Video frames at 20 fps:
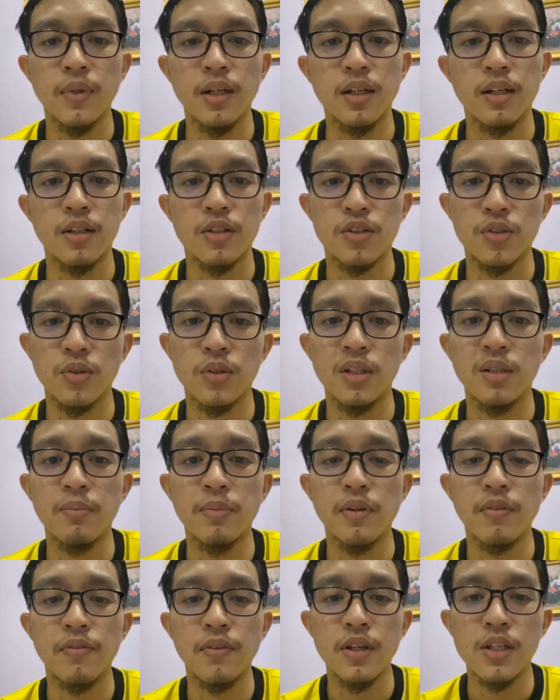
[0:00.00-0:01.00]
So the
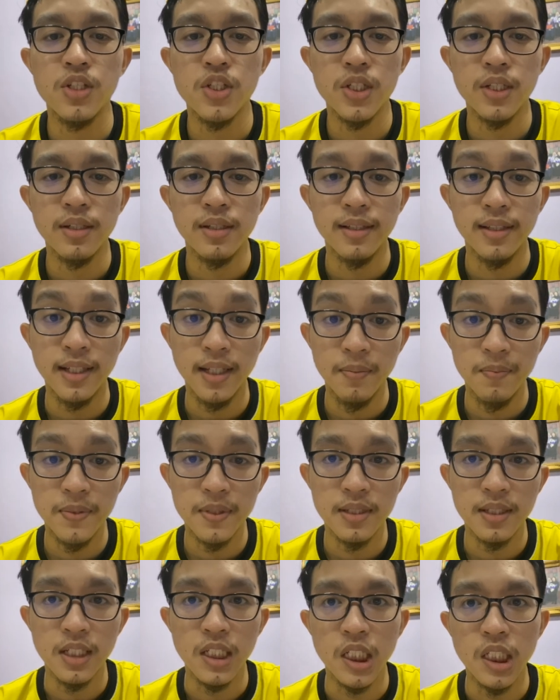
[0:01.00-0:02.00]
prevention
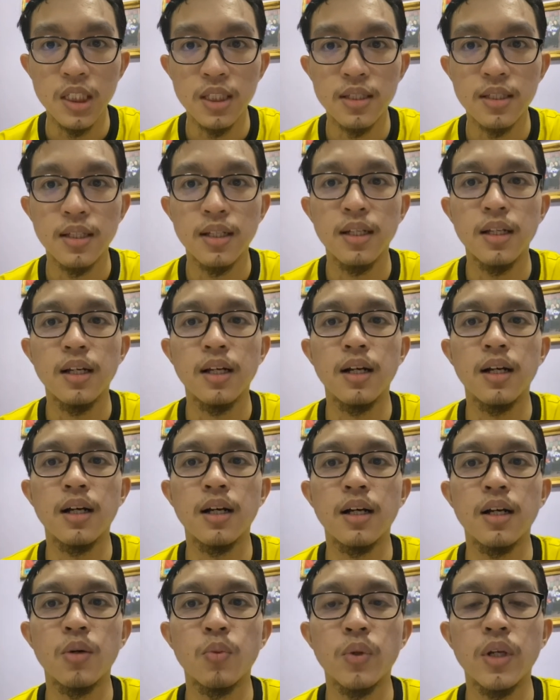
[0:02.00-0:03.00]
tips is
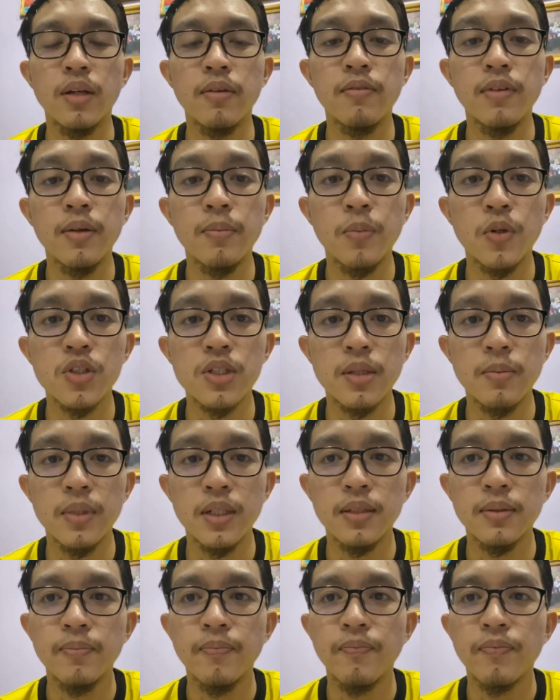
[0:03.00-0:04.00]
whenever
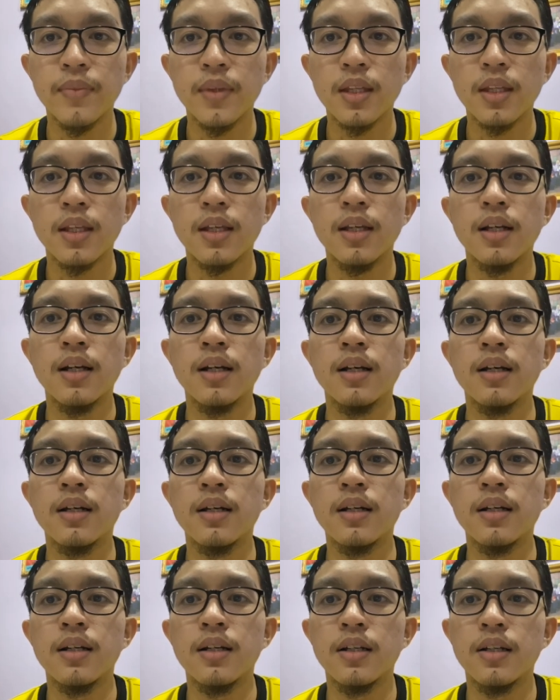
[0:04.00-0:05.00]
possible,
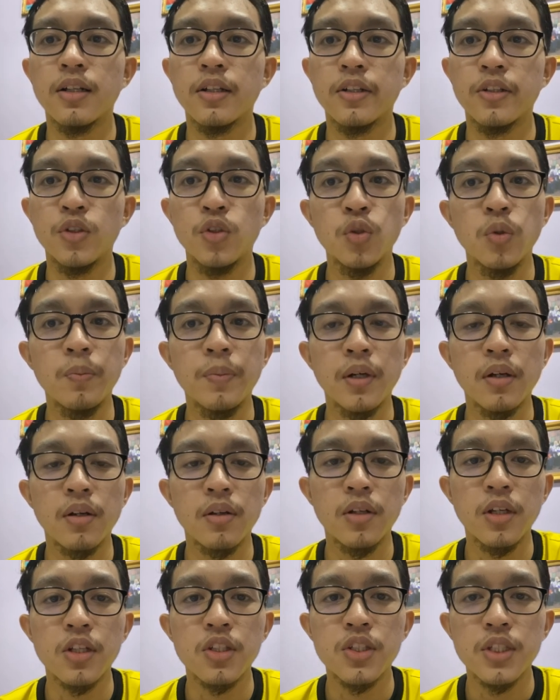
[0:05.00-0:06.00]
do
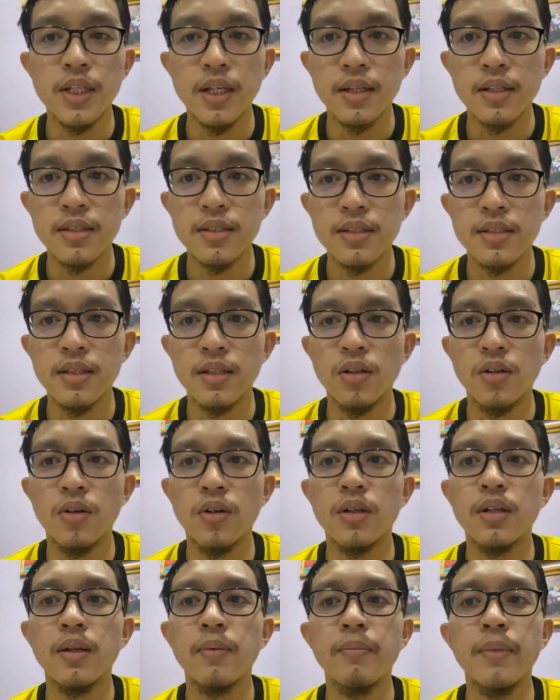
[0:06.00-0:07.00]
periodic checks
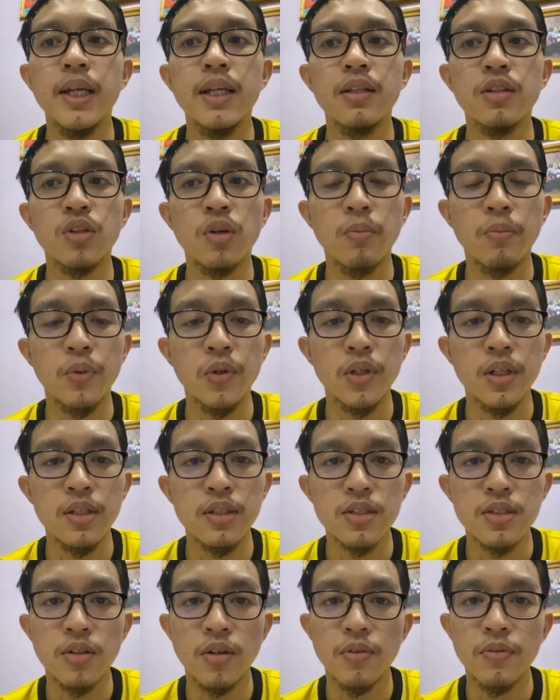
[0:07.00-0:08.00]
on the main
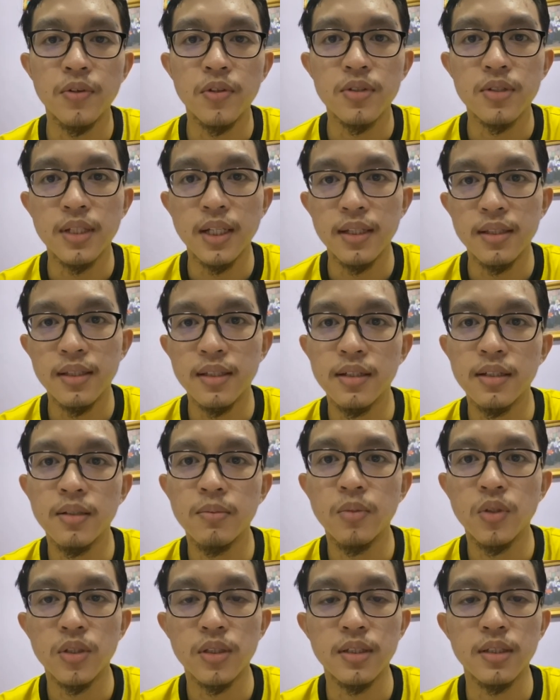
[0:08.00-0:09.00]
components of your starter
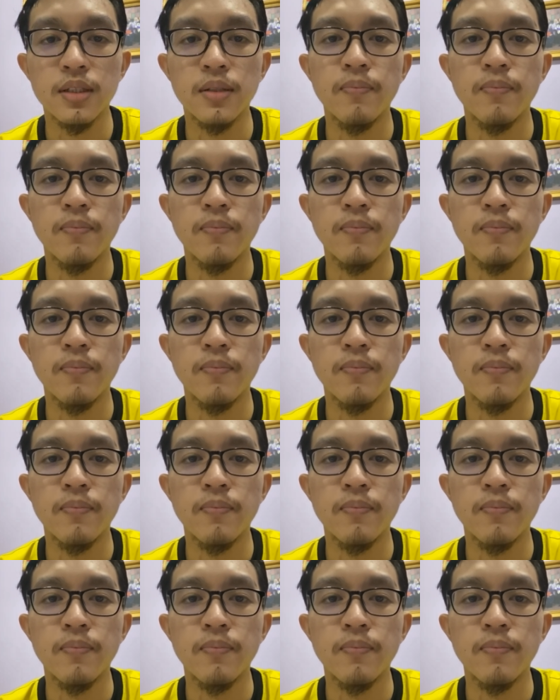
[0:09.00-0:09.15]
motor